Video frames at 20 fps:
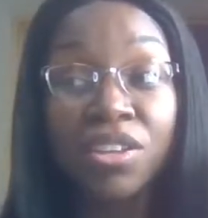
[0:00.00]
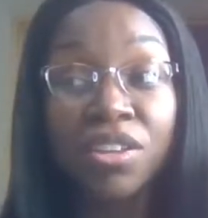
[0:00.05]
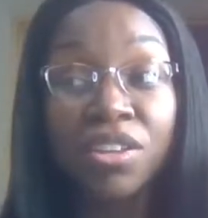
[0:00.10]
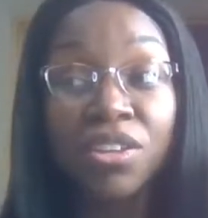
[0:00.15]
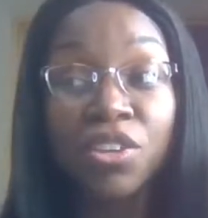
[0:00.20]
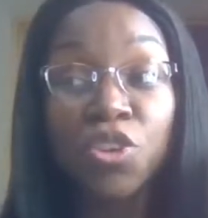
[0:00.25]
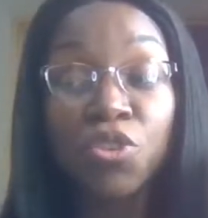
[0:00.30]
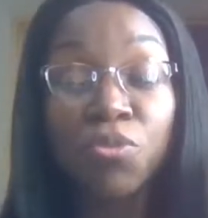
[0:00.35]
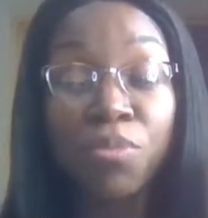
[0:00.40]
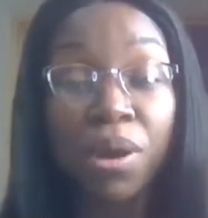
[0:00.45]

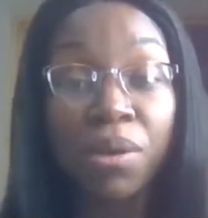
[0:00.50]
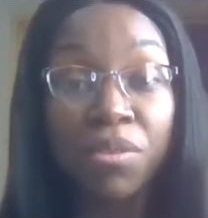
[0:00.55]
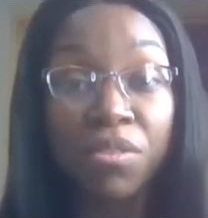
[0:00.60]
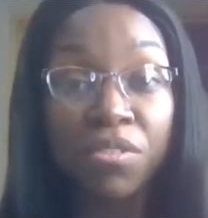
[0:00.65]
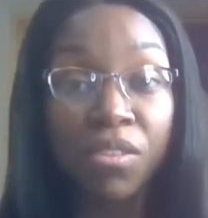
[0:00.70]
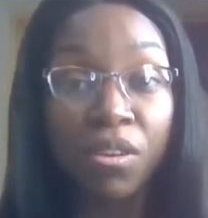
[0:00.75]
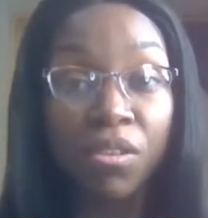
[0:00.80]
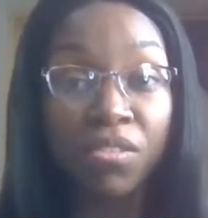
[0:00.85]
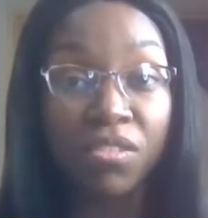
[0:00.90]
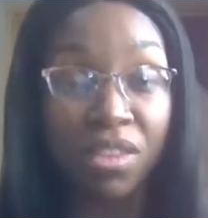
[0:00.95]
knew my
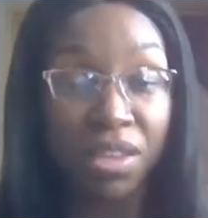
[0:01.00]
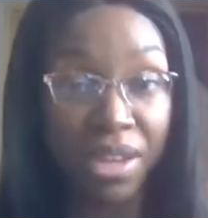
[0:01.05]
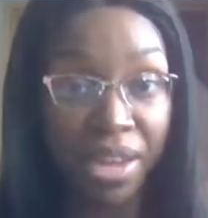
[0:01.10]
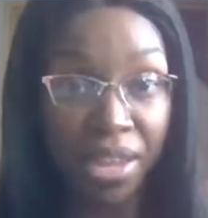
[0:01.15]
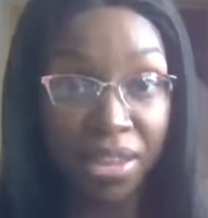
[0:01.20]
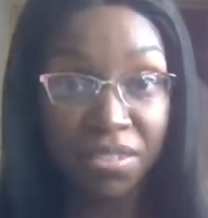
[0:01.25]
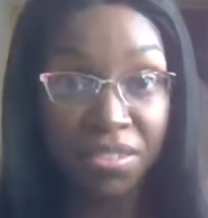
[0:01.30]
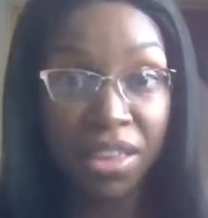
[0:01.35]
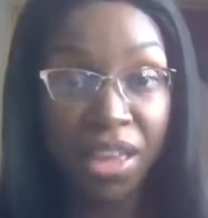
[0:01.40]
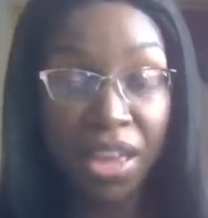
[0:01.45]
results the
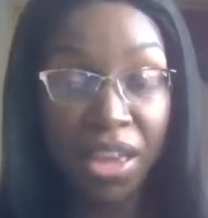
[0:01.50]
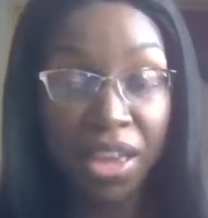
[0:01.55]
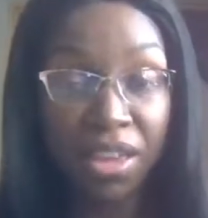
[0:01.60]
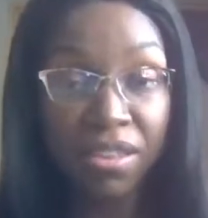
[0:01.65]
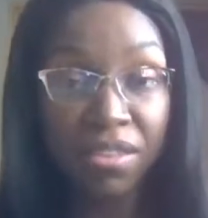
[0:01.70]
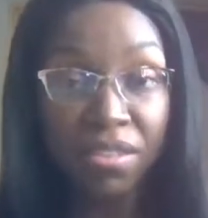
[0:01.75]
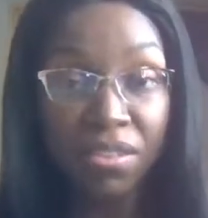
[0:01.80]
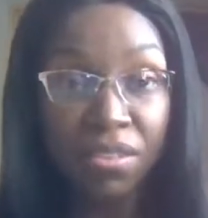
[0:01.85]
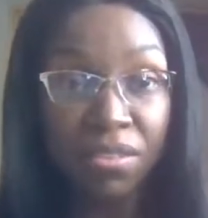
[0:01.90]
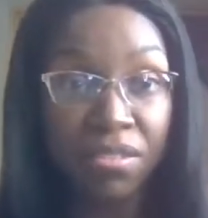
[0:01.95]
next
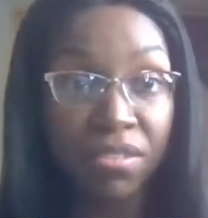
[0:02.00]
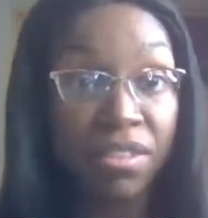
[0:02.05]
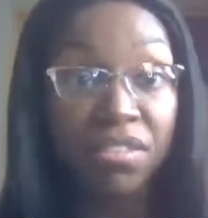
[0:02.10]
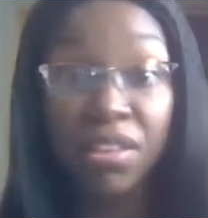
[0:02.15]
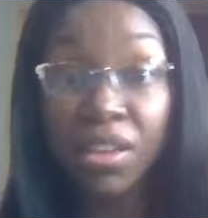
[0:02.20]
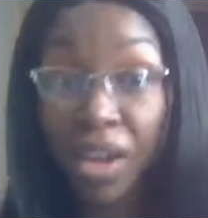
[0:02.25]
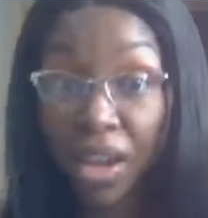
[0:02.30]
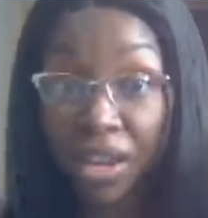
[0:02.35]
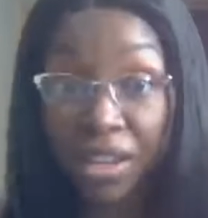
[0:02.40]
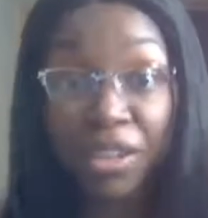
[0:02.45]
day, 6
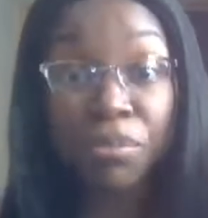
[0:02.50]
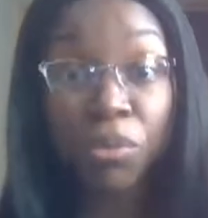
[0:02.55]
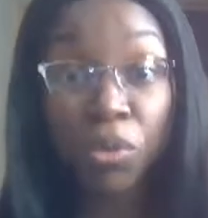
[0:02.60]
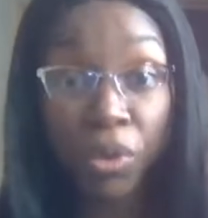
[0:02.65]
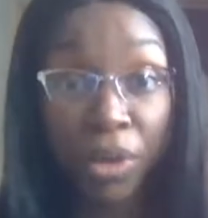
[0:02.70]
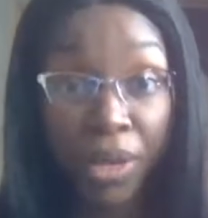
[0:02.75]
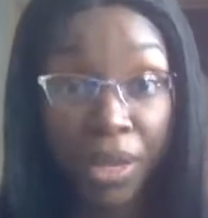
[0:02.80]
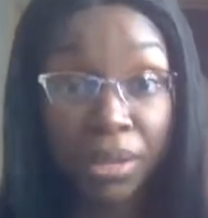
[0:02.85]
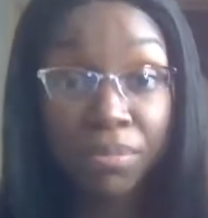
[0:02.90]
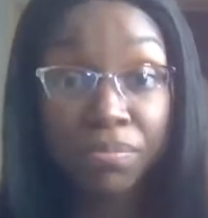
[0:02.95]
o'clock in the
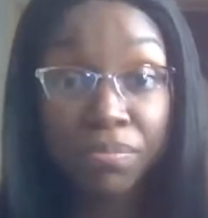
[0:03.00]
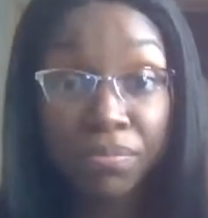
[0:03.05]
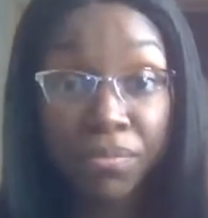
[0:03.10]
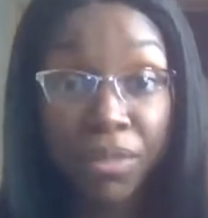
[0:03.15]
morning.